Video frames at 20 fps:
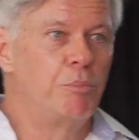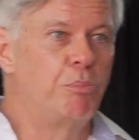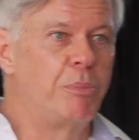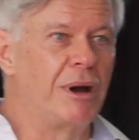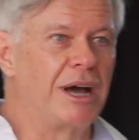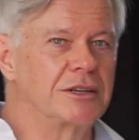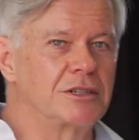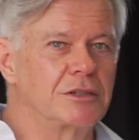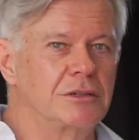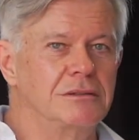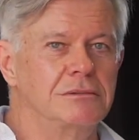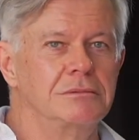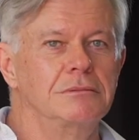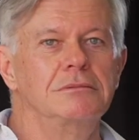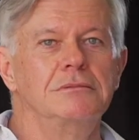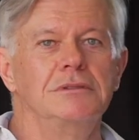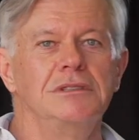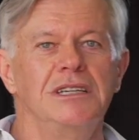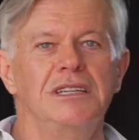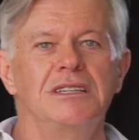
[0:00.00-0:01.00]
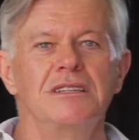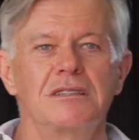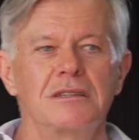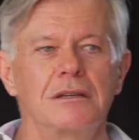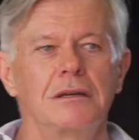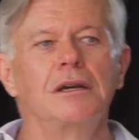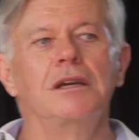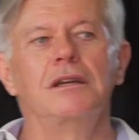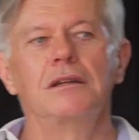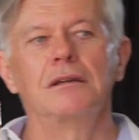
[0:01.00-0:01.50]
But
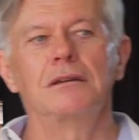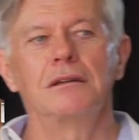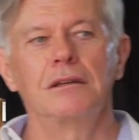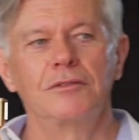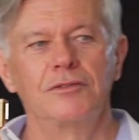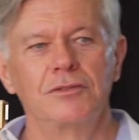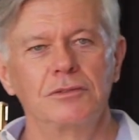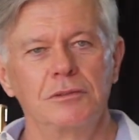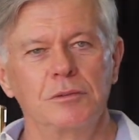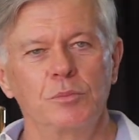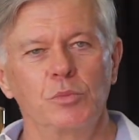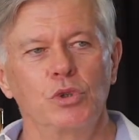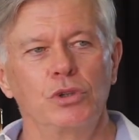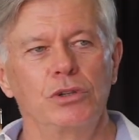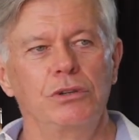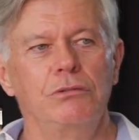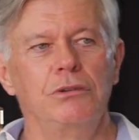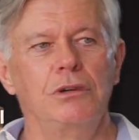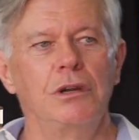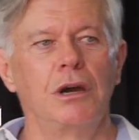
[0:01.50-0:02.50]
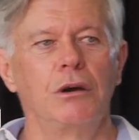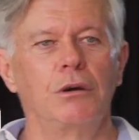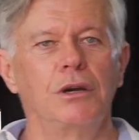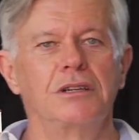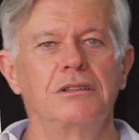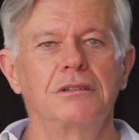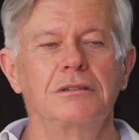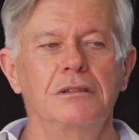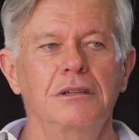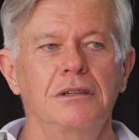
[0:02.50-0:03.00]
inside it, the more you know
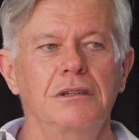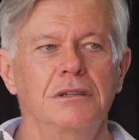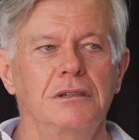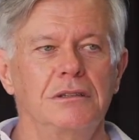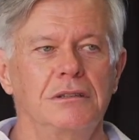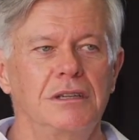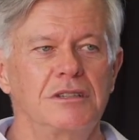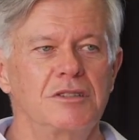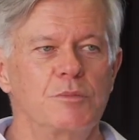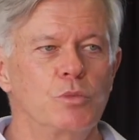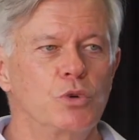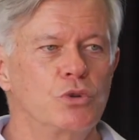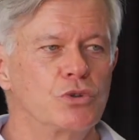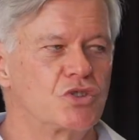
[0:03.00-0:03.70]
it, there's more